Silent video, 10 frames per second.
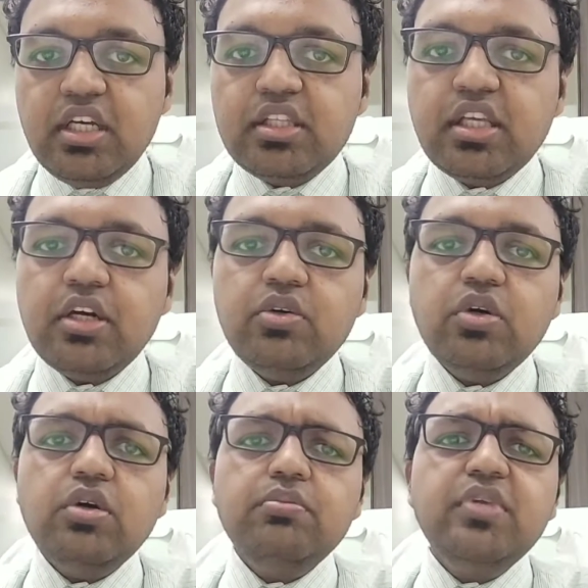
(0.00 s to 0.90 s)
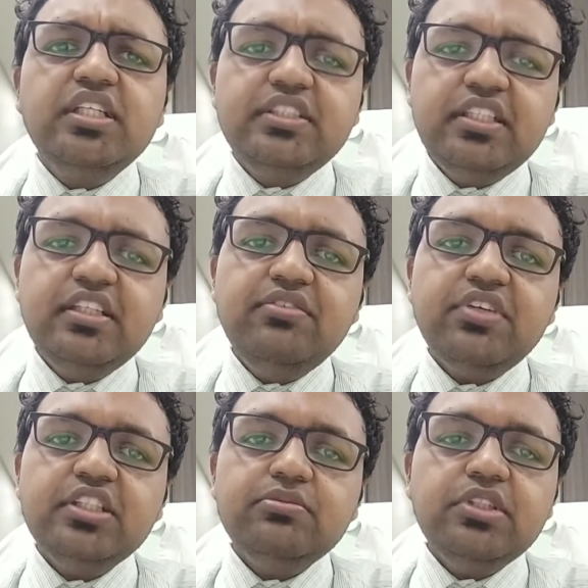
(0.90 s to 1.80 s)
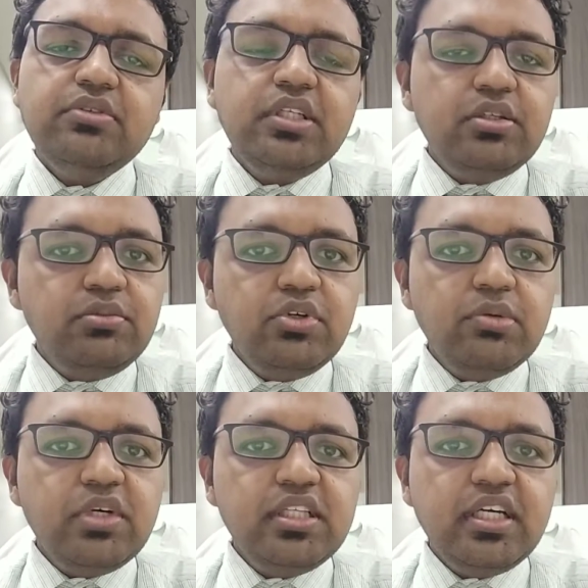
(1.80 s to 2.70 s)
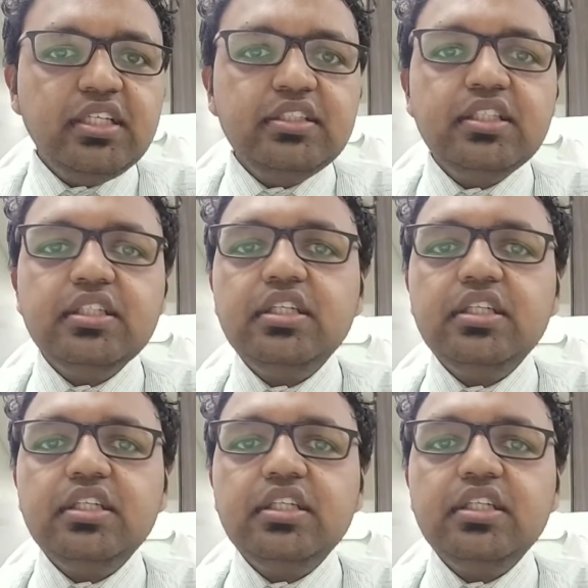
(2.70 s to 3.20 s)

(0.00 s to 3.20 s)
Now, basic difference between removable and